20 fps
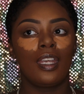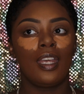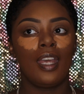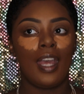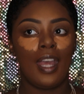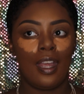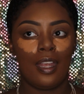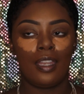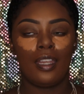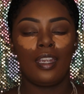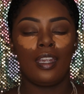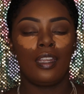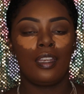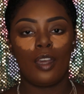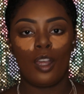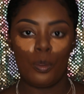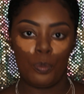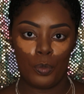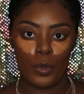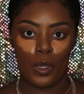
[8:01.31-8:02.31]
edit, and
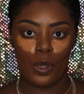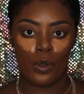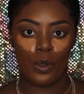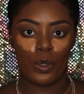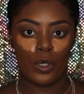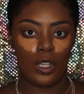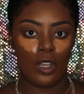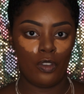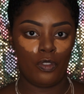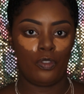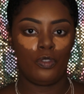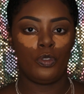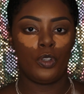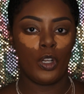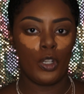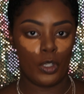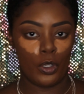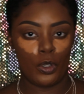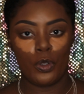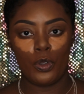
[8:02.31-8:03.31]
upload a
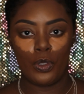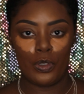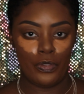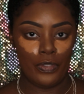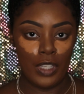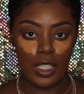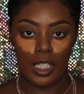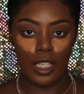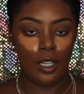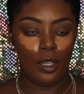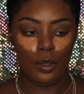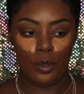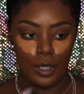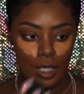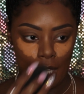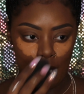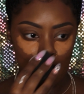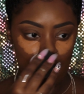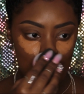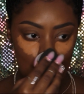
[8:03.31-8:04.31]
vertical video.
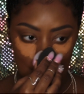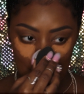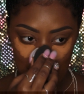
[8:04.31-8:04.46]
Like,